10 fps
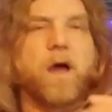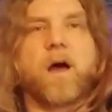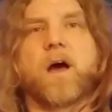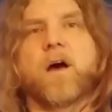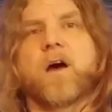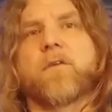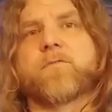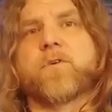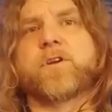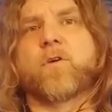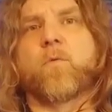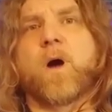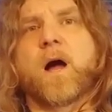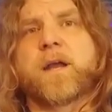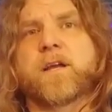uh, a fruitier
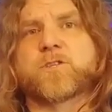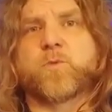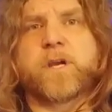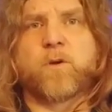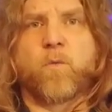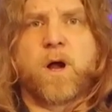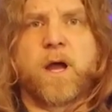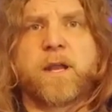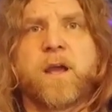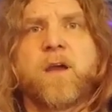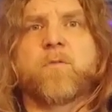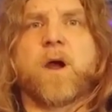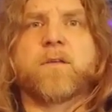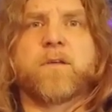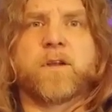wine, a sweeter wine,
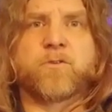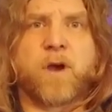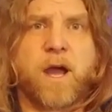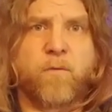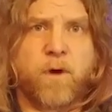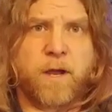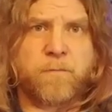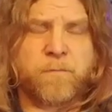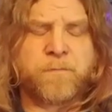rather than a dry wine.